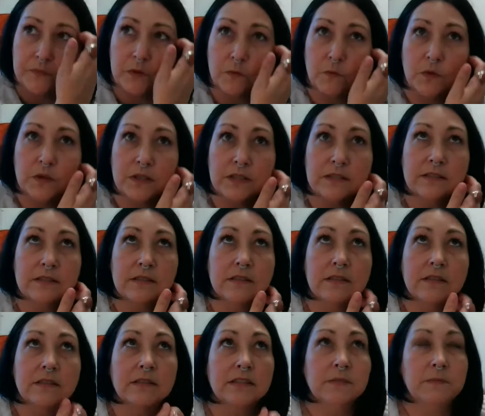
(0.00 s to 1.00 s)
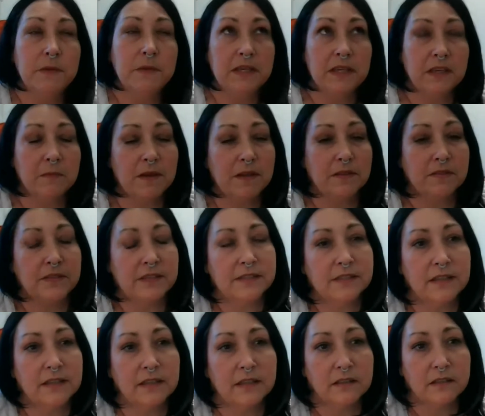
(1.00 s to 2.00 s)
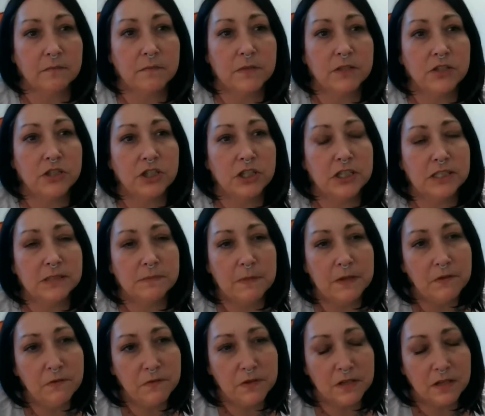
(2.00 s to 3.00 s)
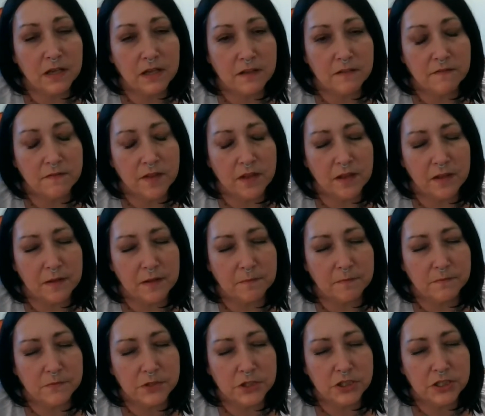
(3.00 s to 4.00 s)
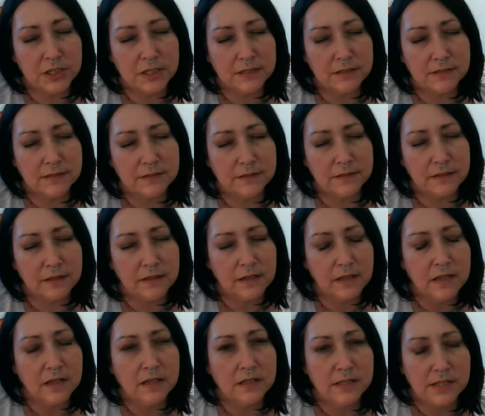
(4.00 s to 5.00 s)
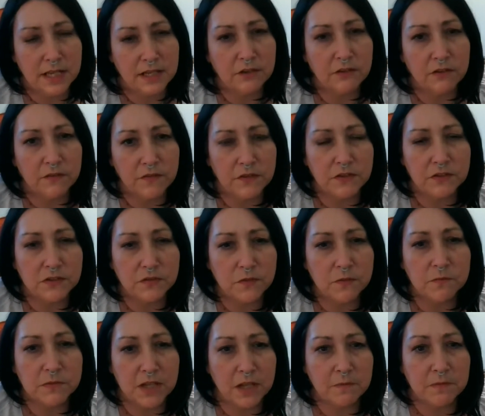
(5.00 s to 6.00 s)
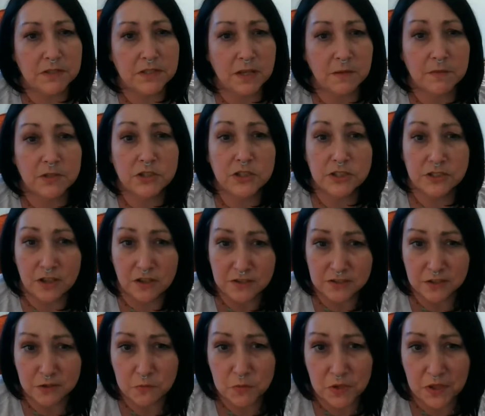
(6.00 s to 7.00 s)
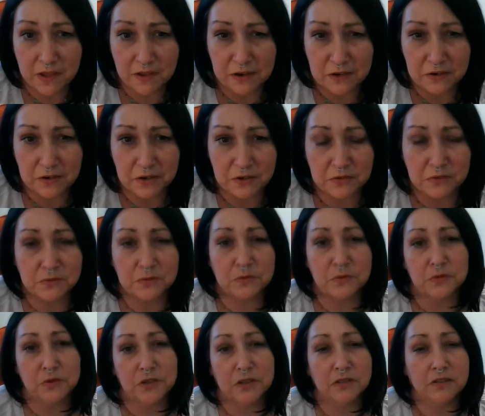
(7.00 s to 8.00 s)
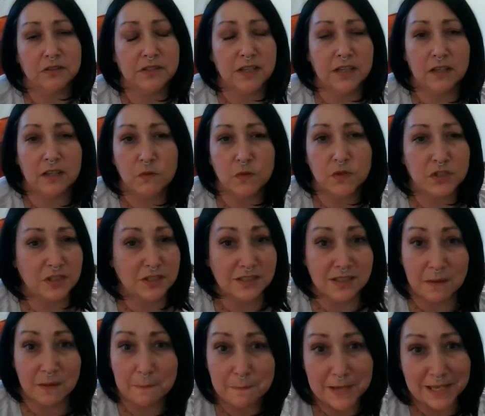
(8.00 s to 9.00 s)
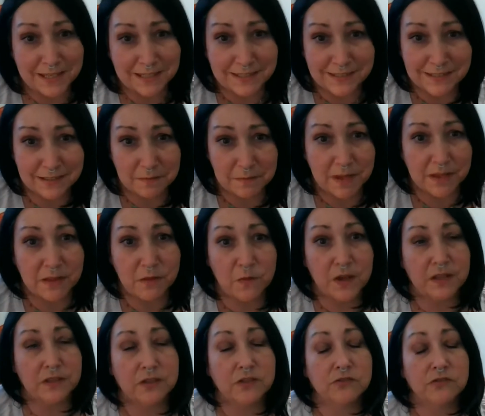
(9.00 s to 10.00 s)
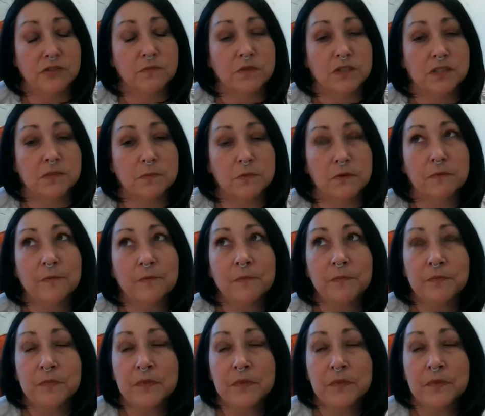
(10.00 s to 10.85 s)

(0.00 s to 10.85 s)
was speaking about this in, but she spoke of, she does deck reviews from time to time, and she's also put out her own Oracle deck, which is amazing, by the way, the Tree Whisper.